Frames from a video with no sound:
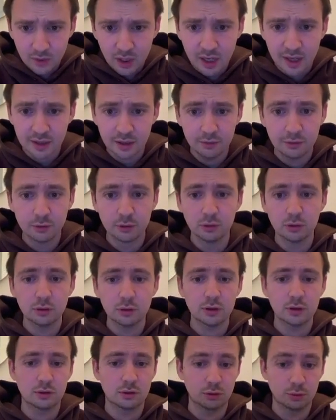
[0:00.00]
And if you look
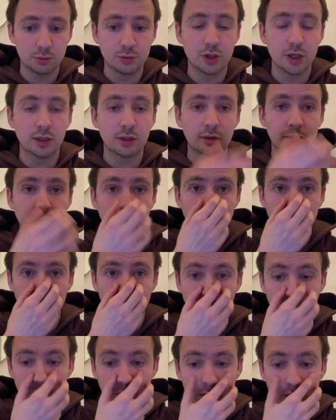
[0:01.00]
at objectively the
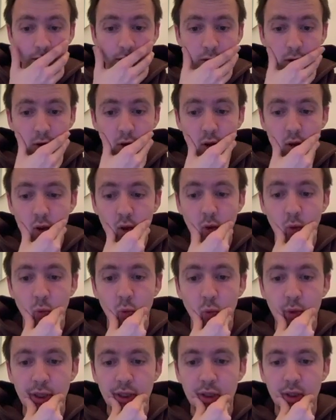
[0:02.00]
board,
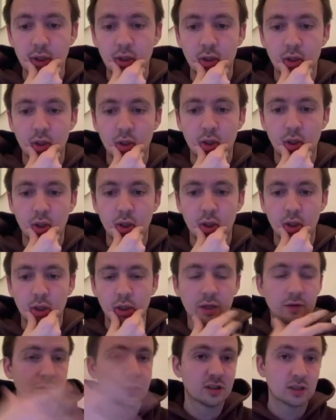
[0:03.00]
we
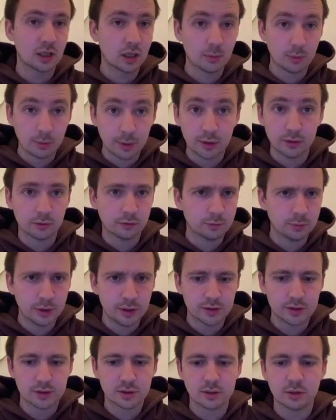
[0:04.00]
have the same amount of
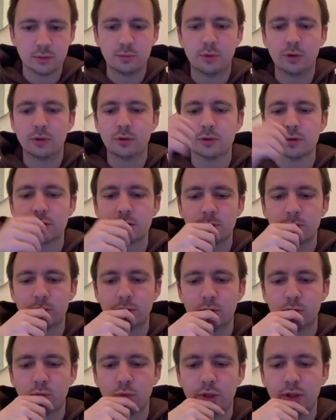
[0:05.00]
pieces and pawns,
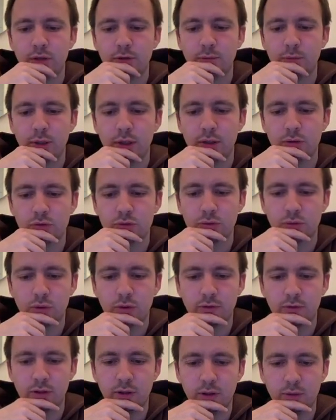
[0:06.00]
but we have managed to
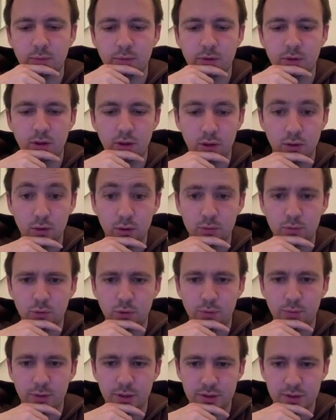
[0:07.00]
develop a lot more
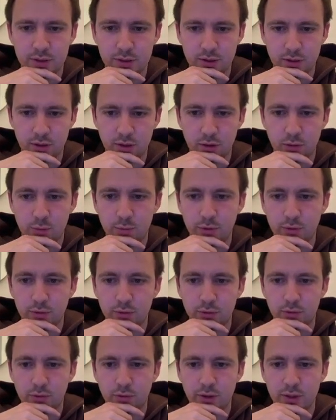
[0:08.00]
pieces than our
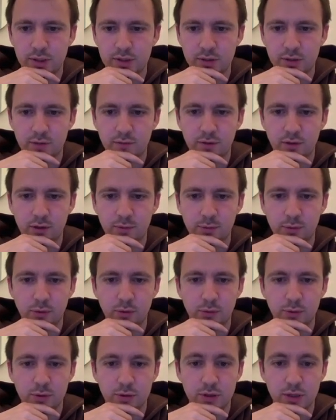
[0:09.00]
opponent, who hasn't developed
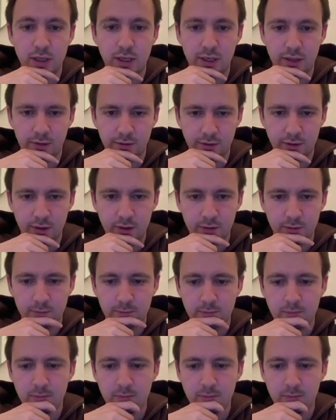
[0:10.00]
almost anything.